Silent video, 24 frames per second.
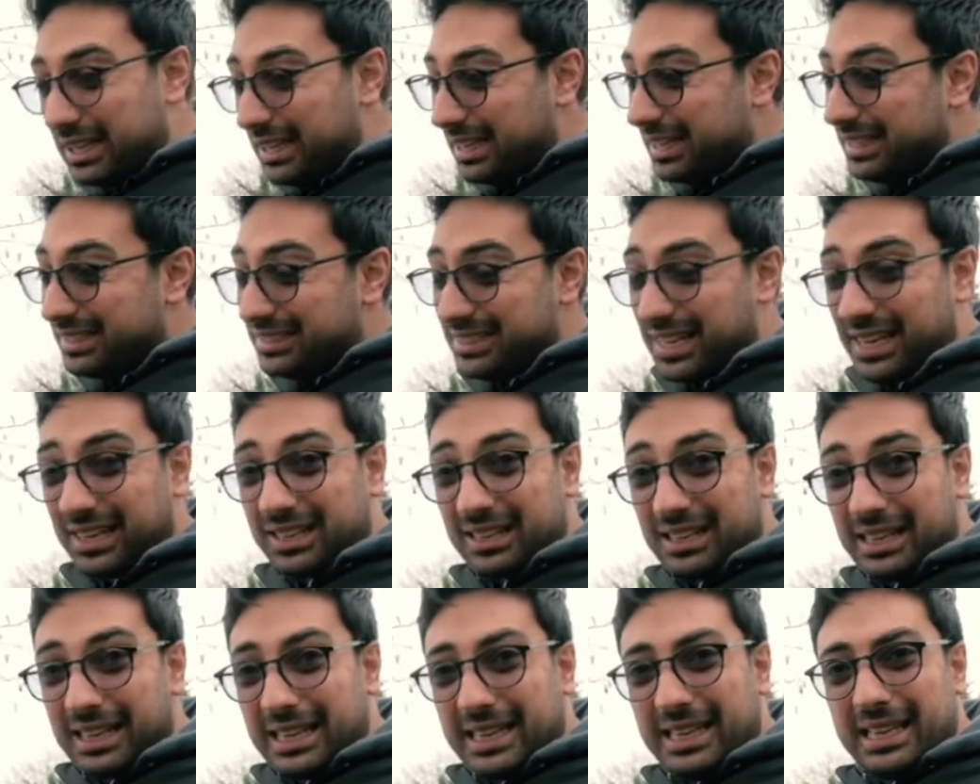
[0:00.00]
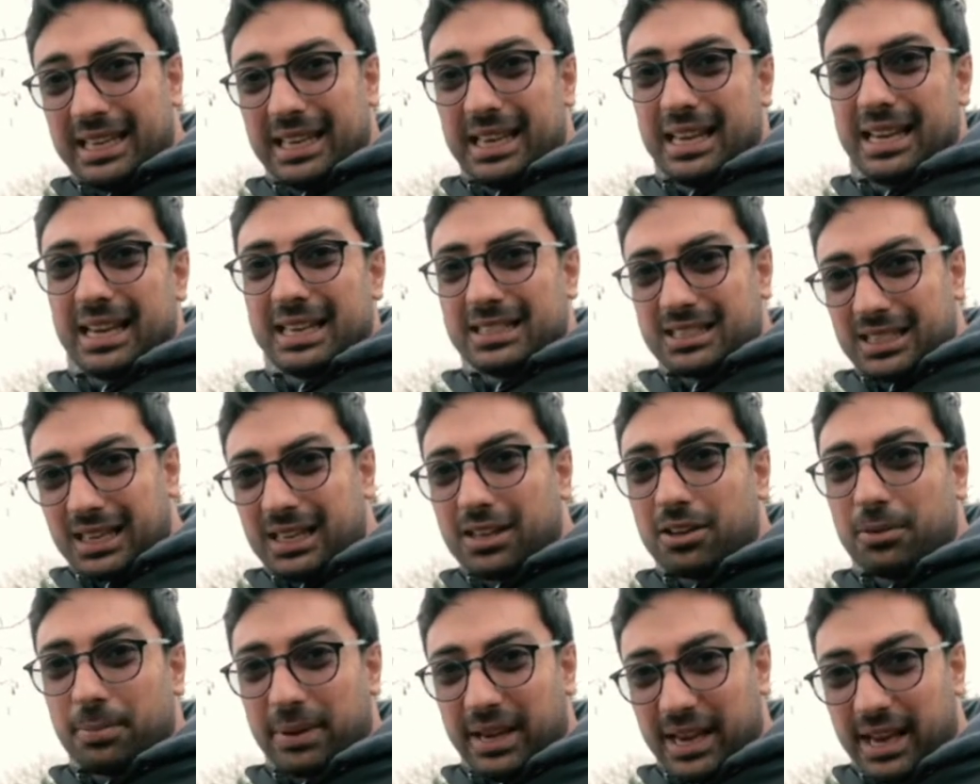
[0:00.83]
Secondly, it's a
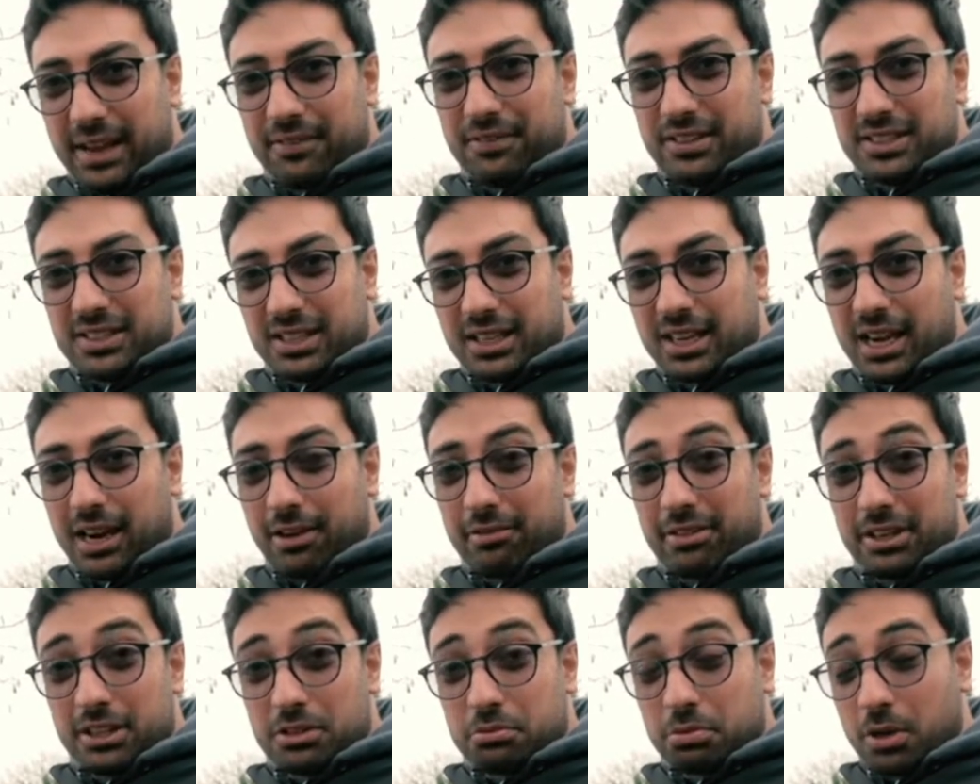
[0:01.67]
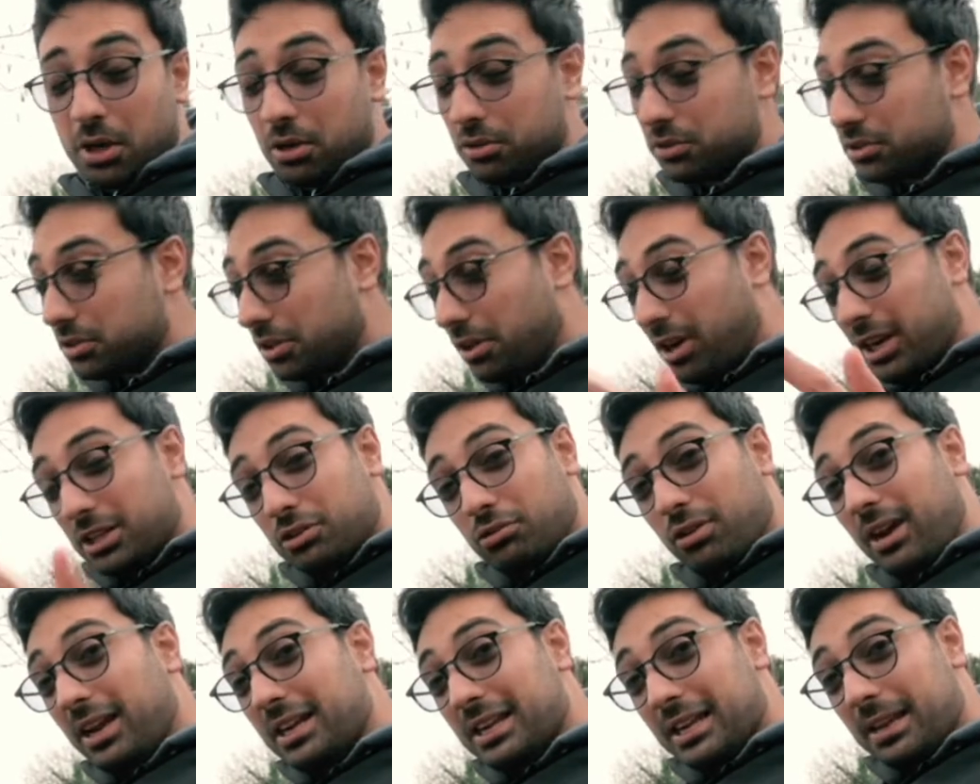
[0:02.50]
little bit heavy to carry as well, so I
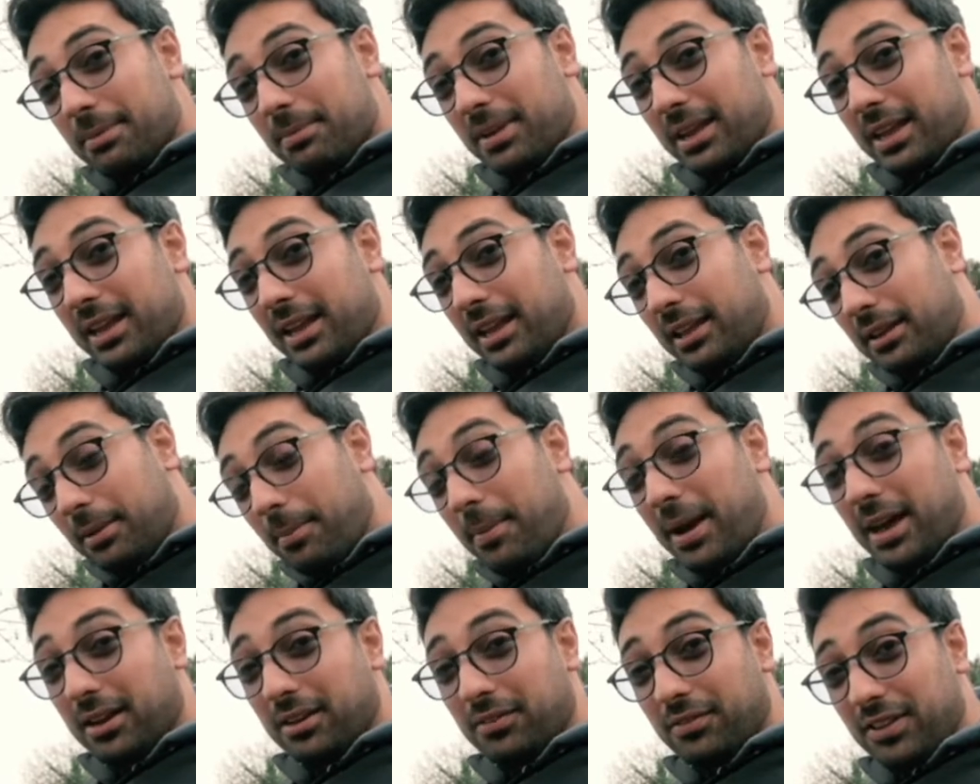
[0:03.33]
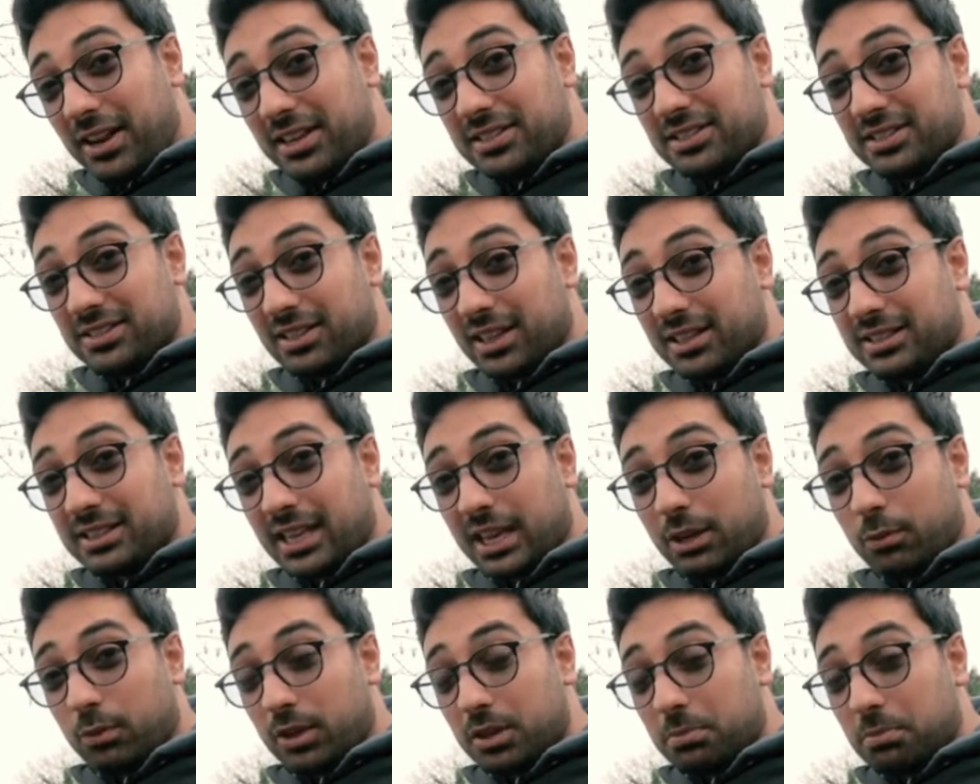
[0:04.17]
try and limit the amount of lenses I
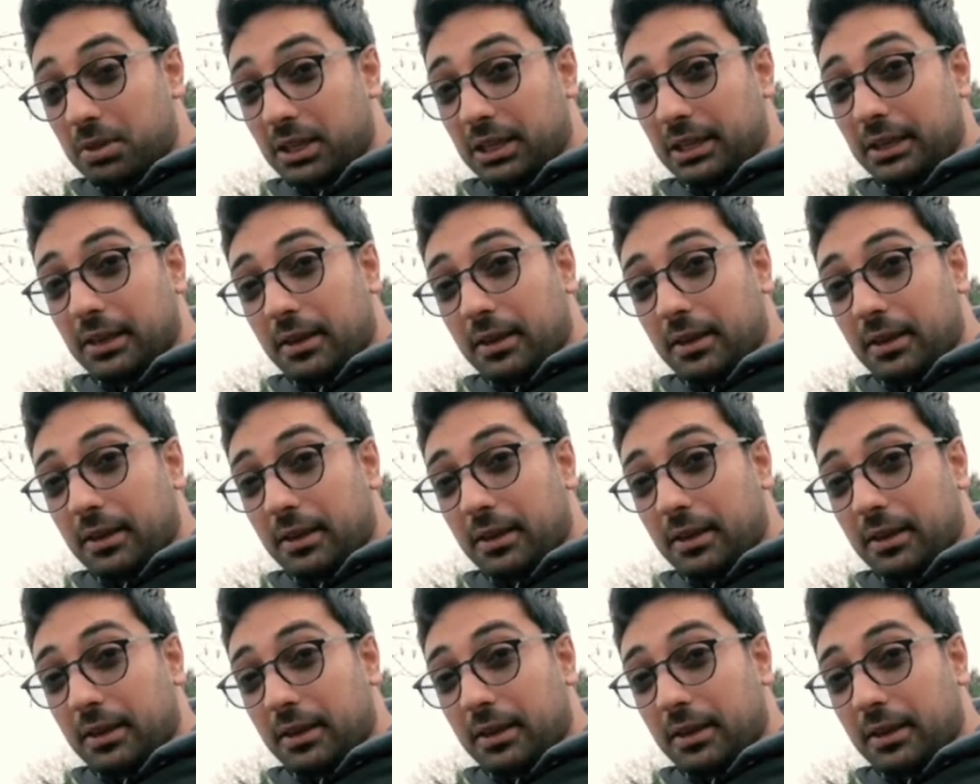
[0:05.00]
take with me.